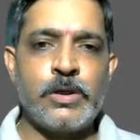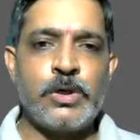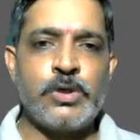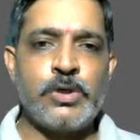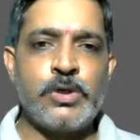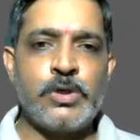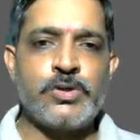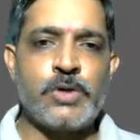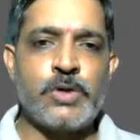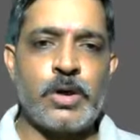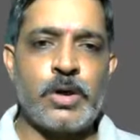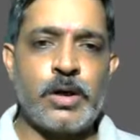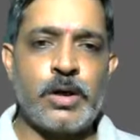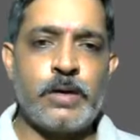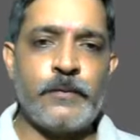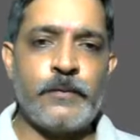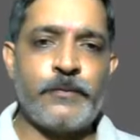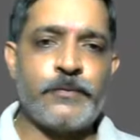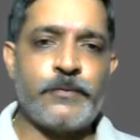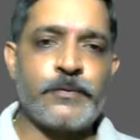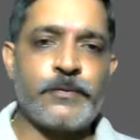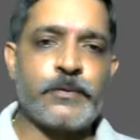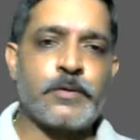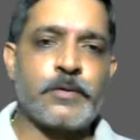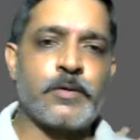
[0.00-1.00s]
So
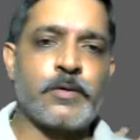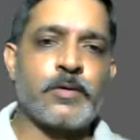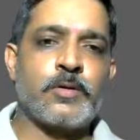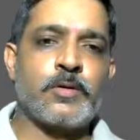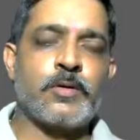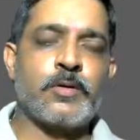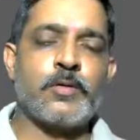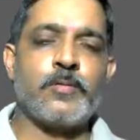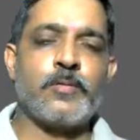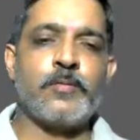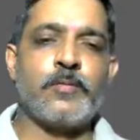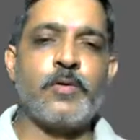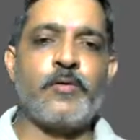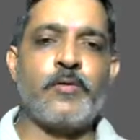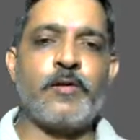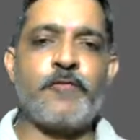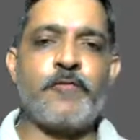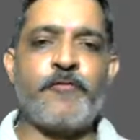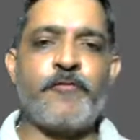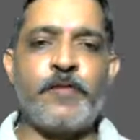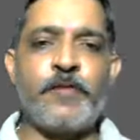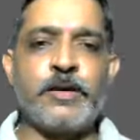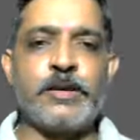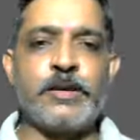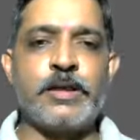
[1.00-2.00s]
moving
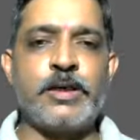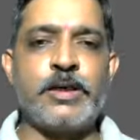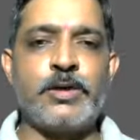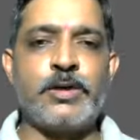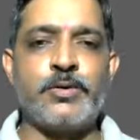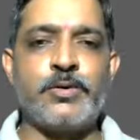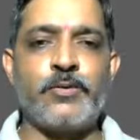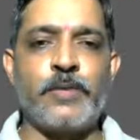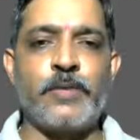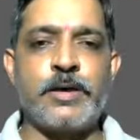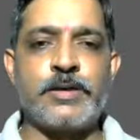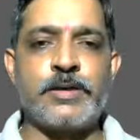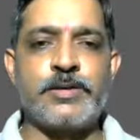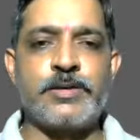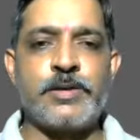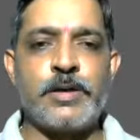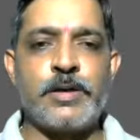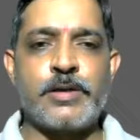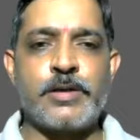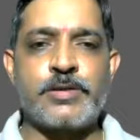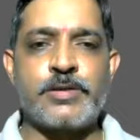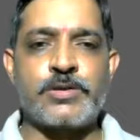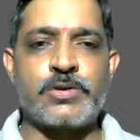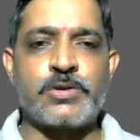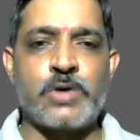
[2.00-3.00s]
further towards
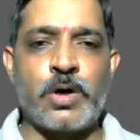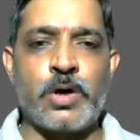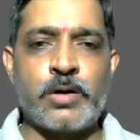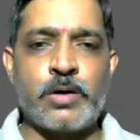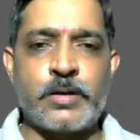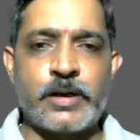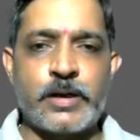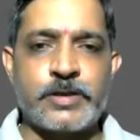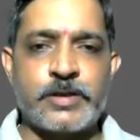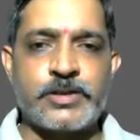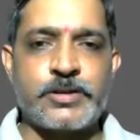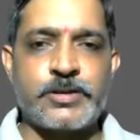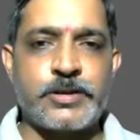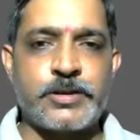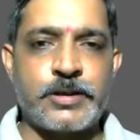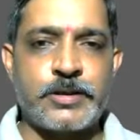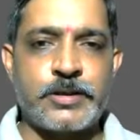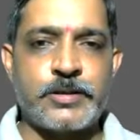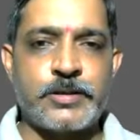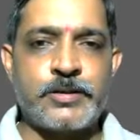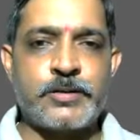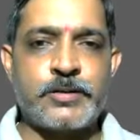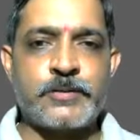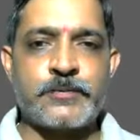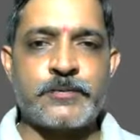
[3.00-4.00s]
stock
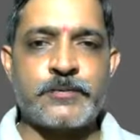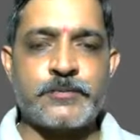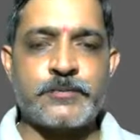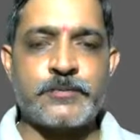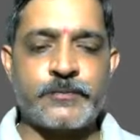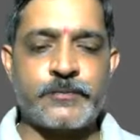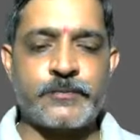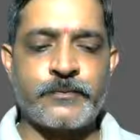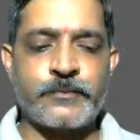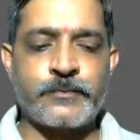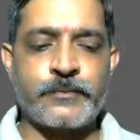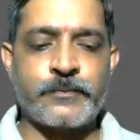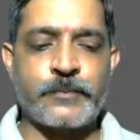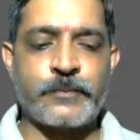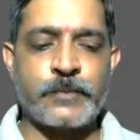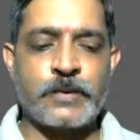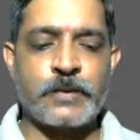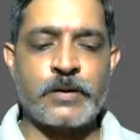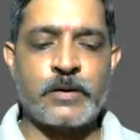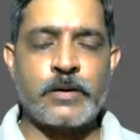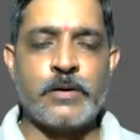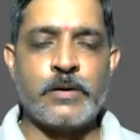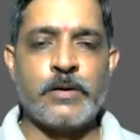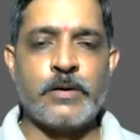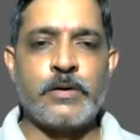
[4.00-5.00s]
exchange,
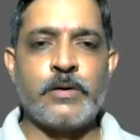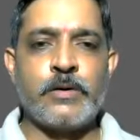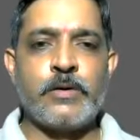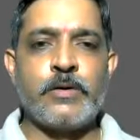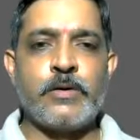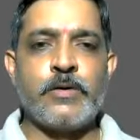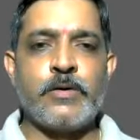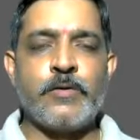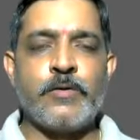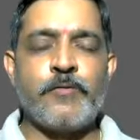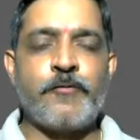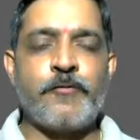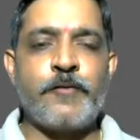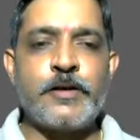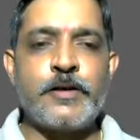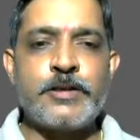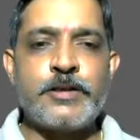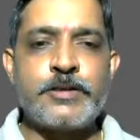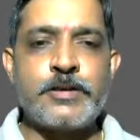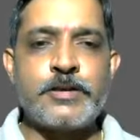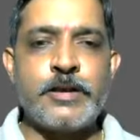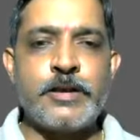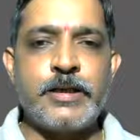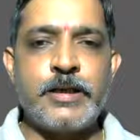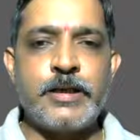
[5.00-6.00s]

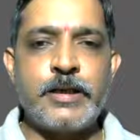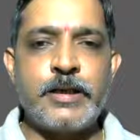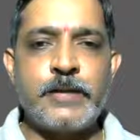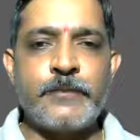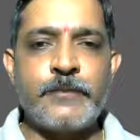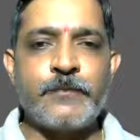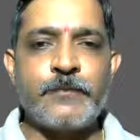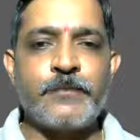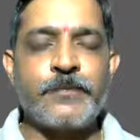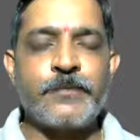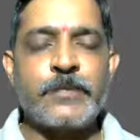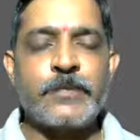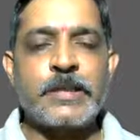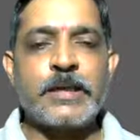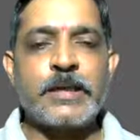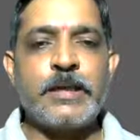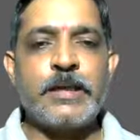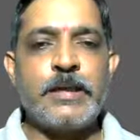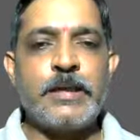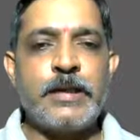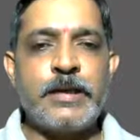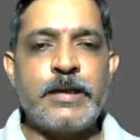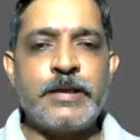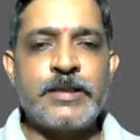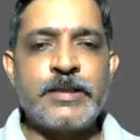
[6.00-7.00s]
firstly,
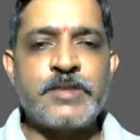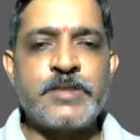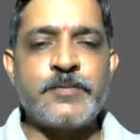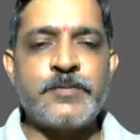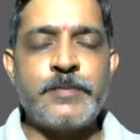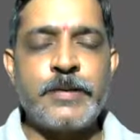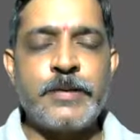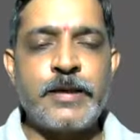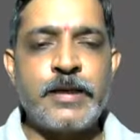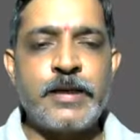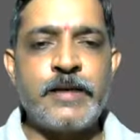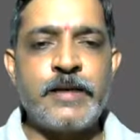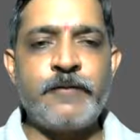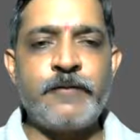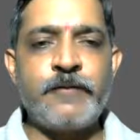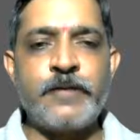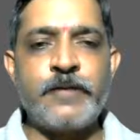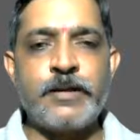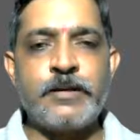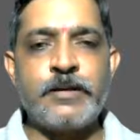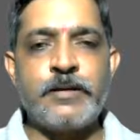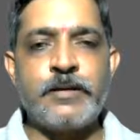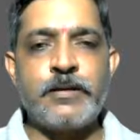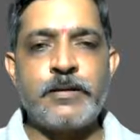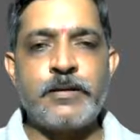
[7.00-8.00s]
let us begin
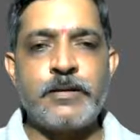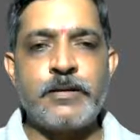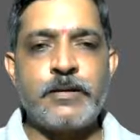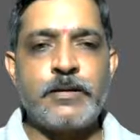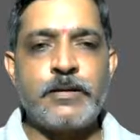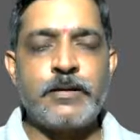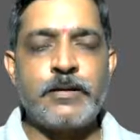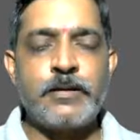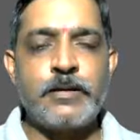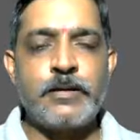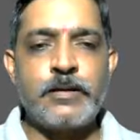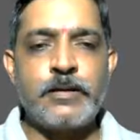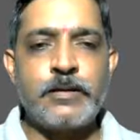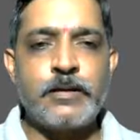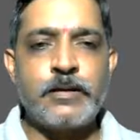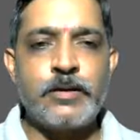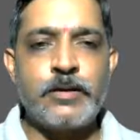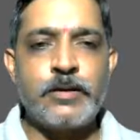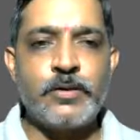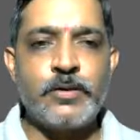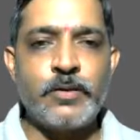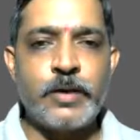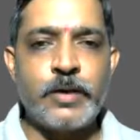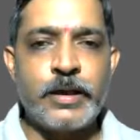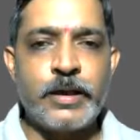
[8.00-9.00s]
with
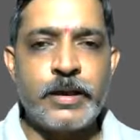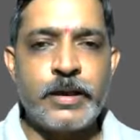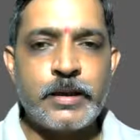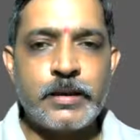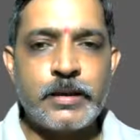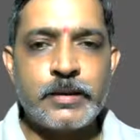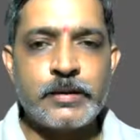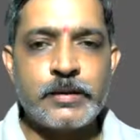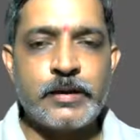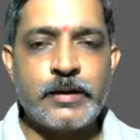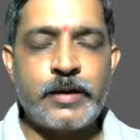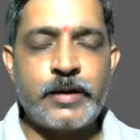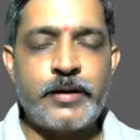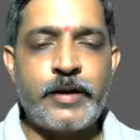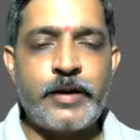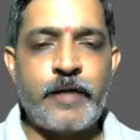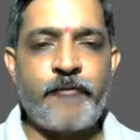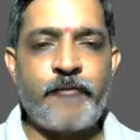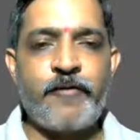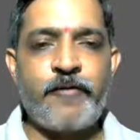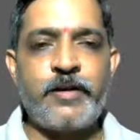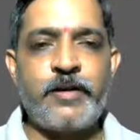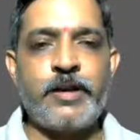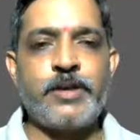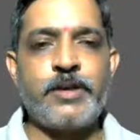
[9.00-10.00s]
knowing the
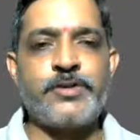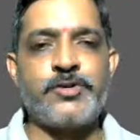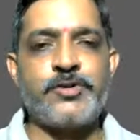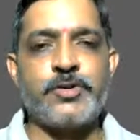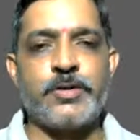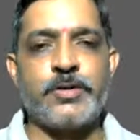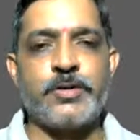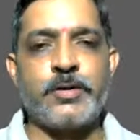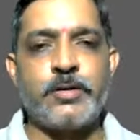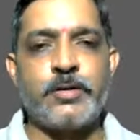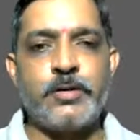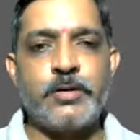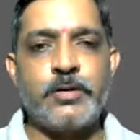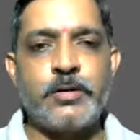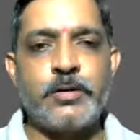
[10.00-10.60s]
definition